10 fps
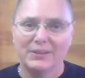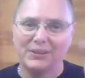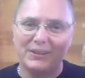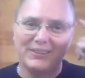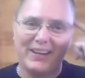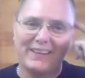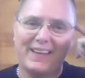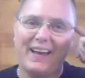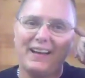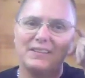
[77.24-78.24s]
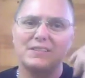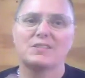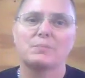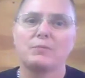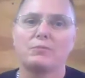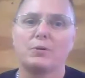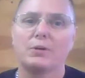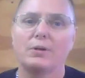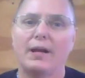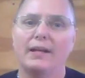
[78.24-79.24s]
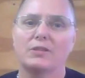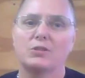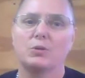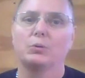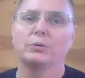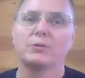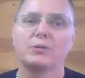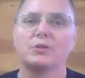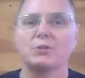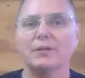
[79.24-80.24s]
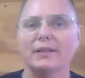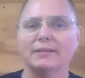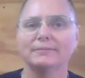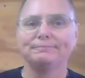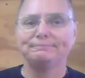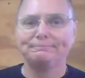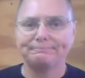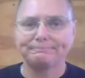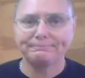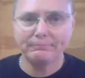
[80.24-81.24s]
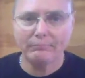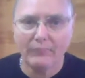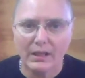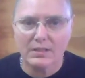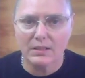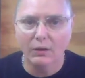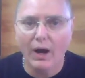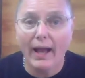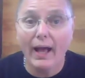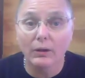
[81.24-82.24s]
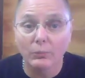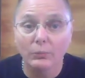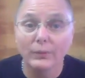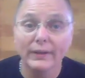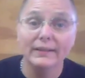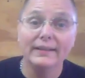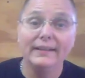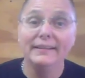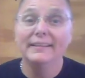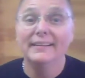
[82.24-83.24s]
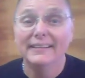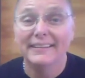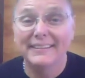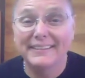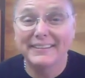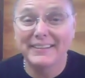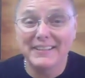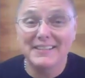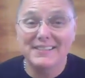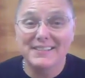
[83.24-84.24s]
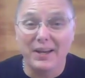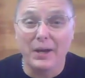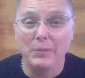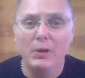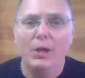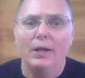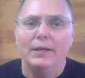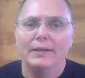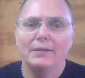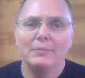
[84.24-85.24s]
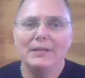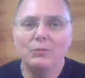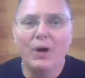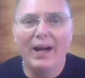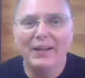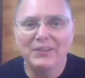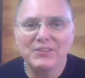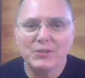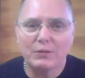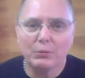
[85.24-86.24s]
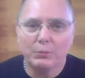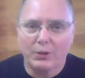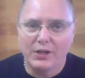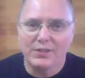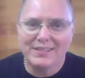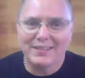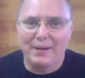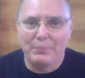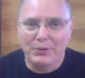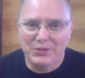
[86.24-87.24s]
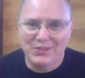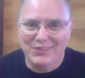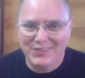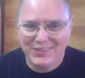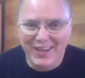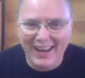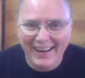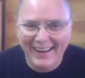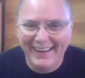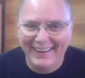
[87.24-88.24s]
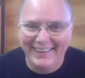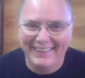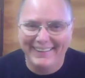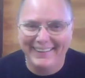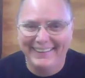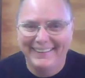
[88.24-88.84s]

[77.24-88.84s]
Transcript: cooked like that since before I had shoulder surgery. So I had a really good time. In the meanwhile, several projects got pushed aside,